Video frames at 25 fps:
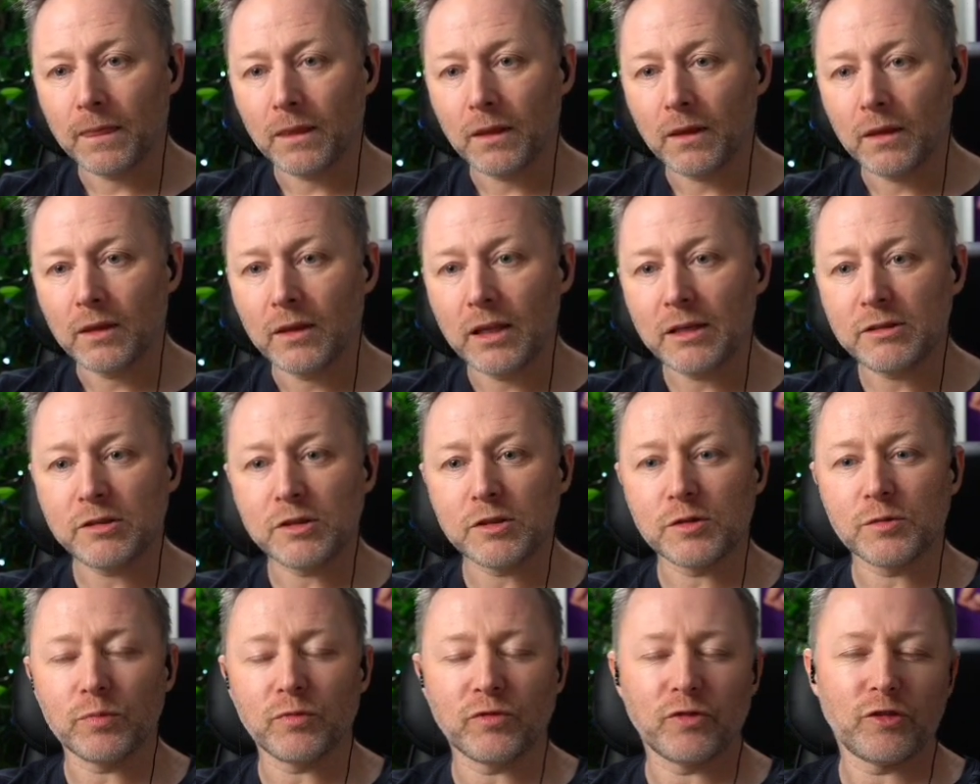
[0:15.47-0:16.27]
This
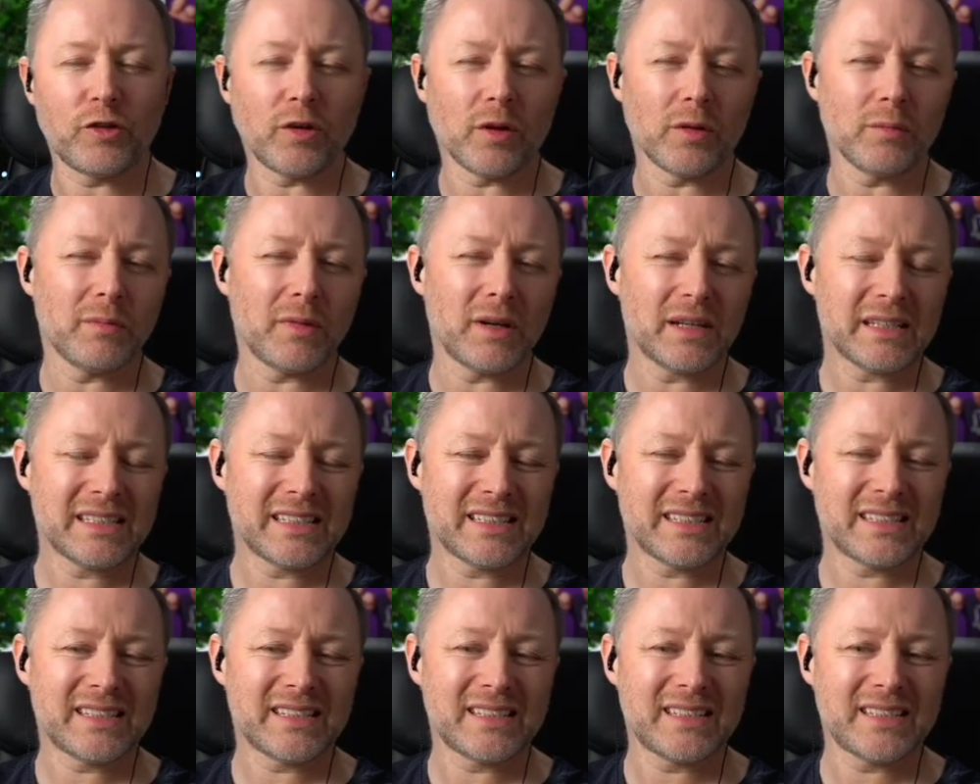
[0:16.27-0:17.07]
is for my
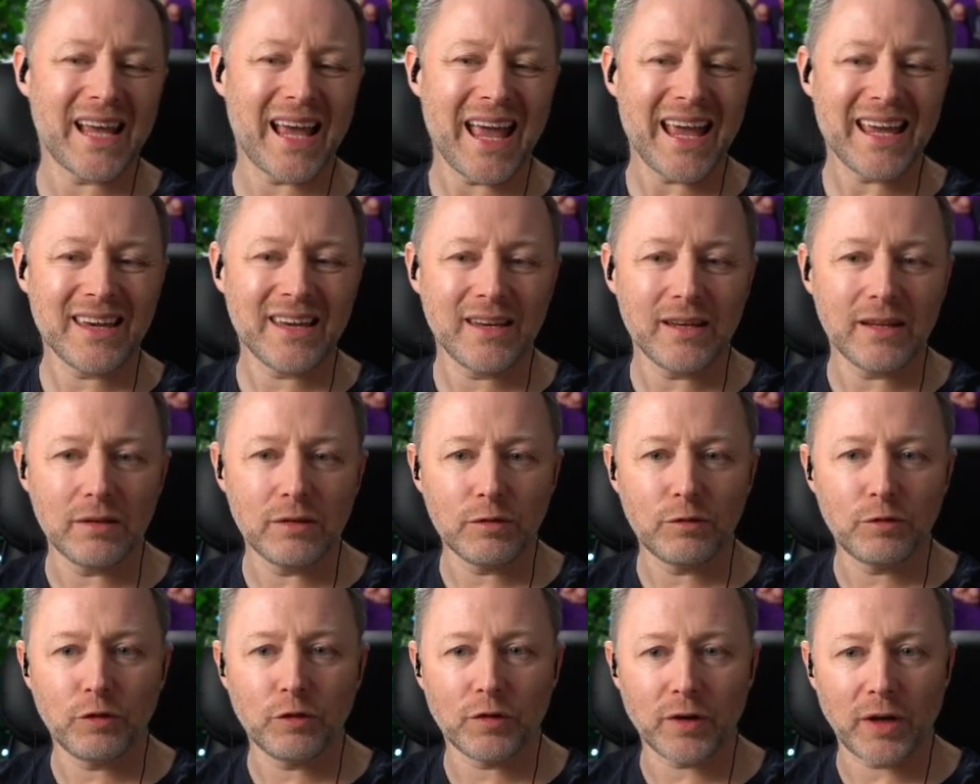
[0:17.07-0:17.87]

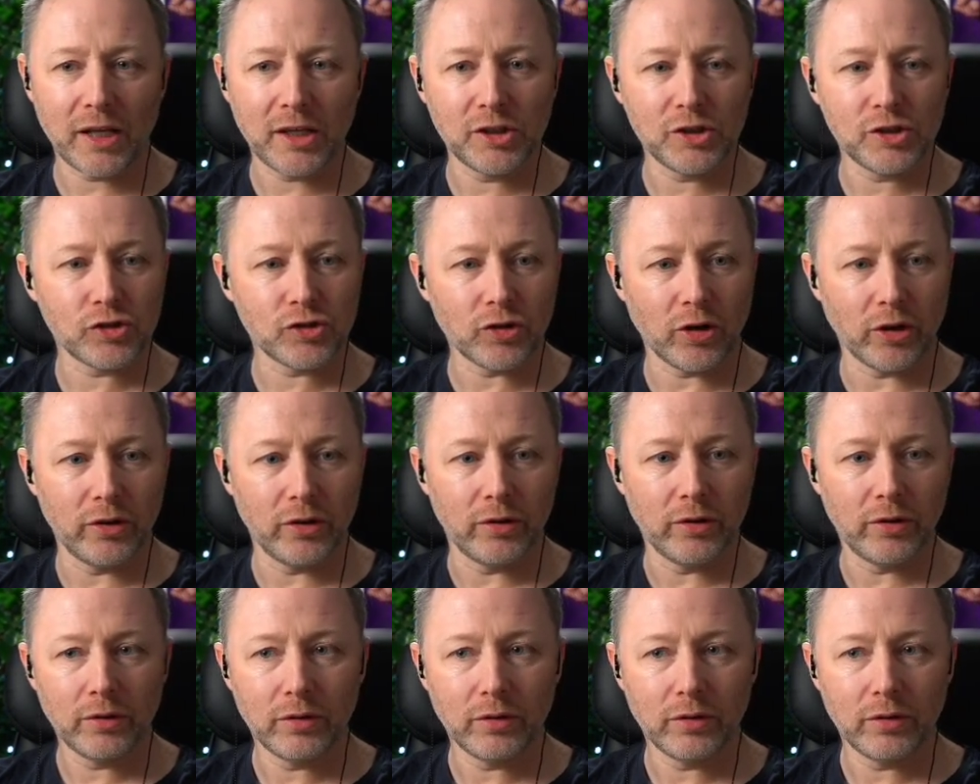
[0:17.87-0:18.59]
second Fringe run.